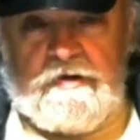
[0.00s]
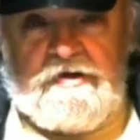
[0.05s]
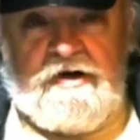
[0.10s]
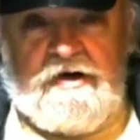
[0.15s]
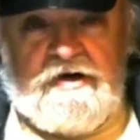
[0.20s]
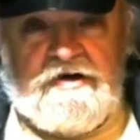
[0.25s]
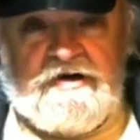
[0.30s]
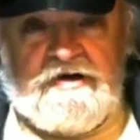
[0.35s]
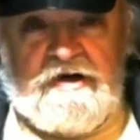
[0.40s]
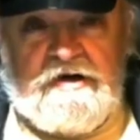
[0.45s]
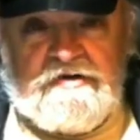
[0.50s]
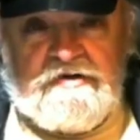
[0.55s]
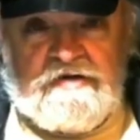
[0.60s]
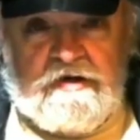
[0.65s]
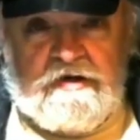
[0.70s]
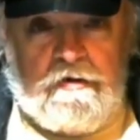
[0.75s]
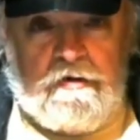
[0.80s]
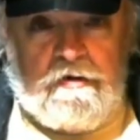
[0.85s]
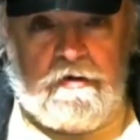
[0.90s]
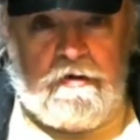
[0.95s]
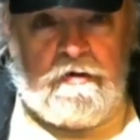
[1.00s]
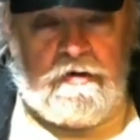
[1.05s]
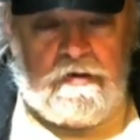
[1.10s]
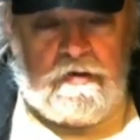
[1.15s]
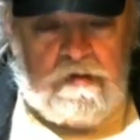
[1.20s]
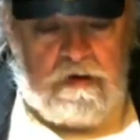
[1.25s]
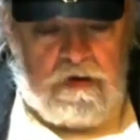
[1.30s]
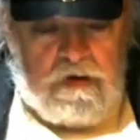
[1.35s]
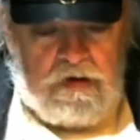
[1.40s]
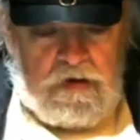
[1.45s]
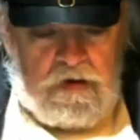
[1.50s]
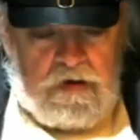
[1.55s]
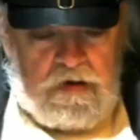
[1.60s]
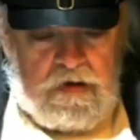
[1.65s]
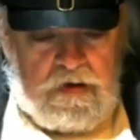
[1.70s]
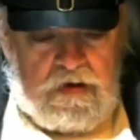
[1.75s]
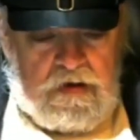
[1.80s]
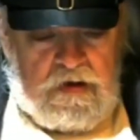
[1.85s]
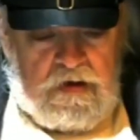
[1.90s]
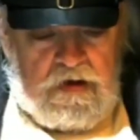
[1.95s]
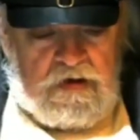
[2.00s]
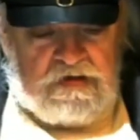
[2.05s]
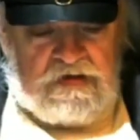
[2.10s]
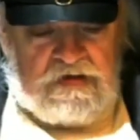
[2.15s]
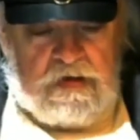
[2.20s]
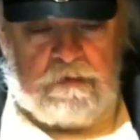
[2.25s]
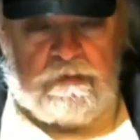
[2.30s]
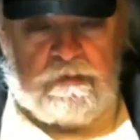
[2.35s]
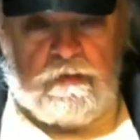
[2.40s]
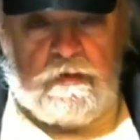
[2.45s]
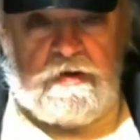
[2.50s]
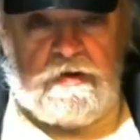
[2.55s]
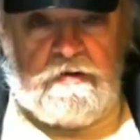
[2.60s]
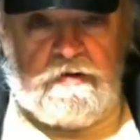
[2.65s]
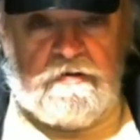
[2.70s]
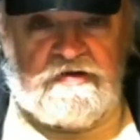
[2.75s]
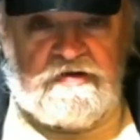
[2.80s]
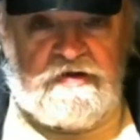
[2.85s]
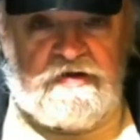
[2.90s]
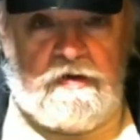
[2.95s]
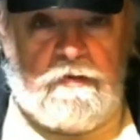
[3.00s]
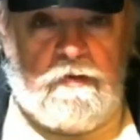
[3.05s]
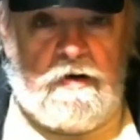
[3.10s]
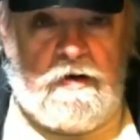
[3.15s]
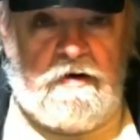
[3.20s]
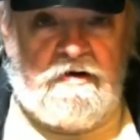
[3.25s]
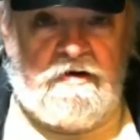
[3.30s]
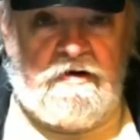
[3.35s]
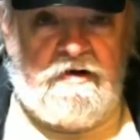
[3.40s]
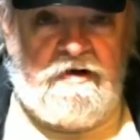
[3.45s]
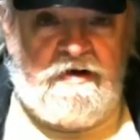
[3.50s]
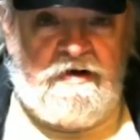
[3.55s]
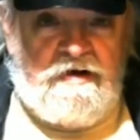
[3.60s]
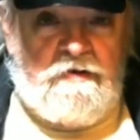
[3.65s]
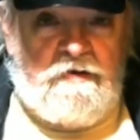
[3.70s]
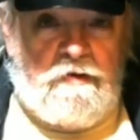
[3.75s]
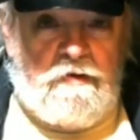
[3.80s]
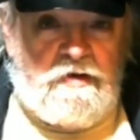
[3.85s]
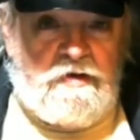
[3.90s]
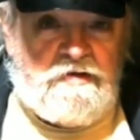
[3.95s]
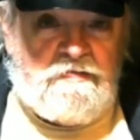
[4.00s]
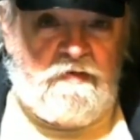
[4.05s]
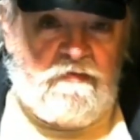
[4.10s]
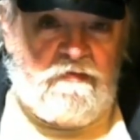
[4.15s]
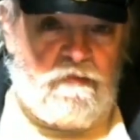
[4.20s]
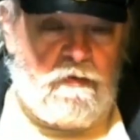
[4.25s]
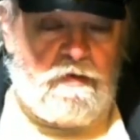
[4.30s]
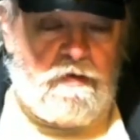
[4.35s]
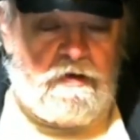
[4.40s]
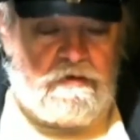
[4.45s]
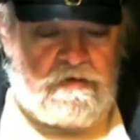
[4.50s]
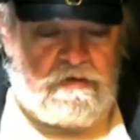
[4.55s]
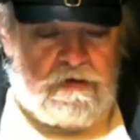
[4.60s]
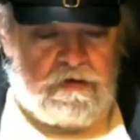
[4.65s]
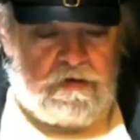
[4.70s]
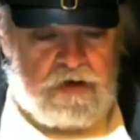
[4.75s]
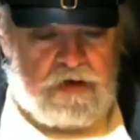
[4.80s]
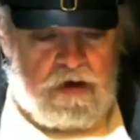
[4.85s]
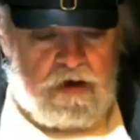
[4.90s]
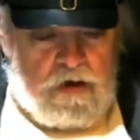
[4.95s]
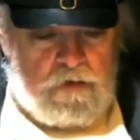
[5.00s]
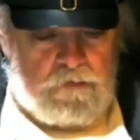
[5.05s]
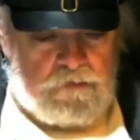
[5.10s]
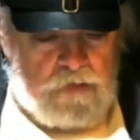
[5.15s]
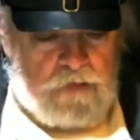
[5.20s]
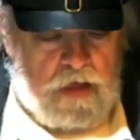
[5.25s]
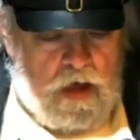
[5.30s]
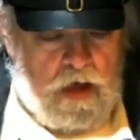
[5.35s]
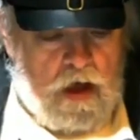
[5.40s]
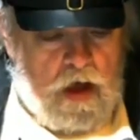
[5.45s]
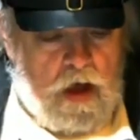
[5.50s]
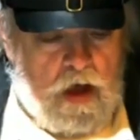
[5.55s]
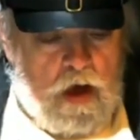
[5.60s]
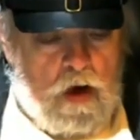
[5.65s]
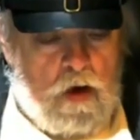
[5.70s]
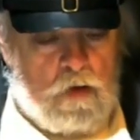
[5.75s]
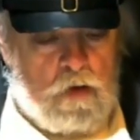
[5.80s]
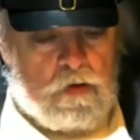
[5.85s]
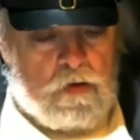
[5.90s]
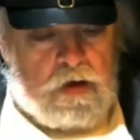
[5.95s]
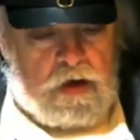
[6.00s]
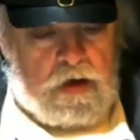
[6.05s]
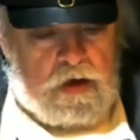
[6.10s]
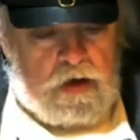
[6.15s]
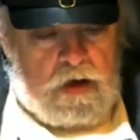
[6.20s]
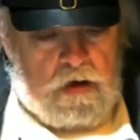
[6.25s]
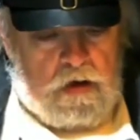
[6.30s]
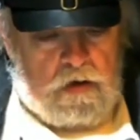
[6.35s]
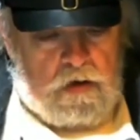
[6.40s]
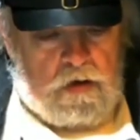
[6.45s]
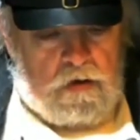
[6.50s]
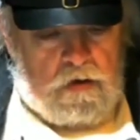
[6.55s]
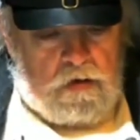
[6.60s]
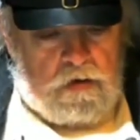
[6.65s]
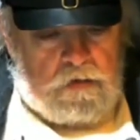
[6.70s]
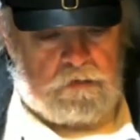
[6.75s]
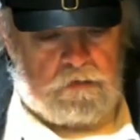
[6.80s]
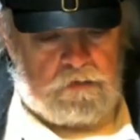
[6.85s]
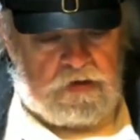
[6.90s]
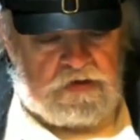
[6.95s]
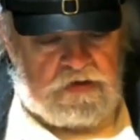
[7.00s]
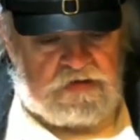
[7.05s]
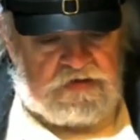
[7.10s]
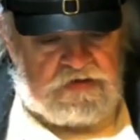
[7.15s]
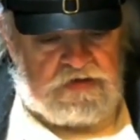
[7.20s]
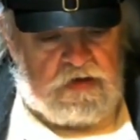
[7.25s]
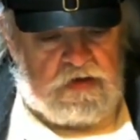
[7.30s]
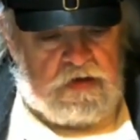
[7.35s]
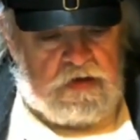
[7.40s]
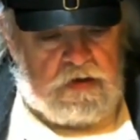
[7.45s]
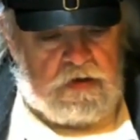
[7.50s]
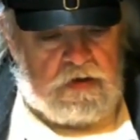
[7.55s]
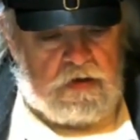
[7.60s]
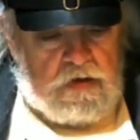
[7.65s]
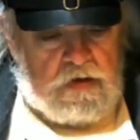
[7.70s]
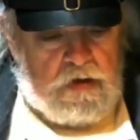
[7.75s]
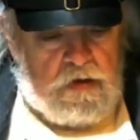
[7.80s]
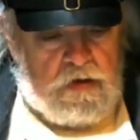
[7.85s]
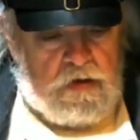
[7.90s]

it doesn't hurt, except when you see what it was before they took it out. Okay, let's see.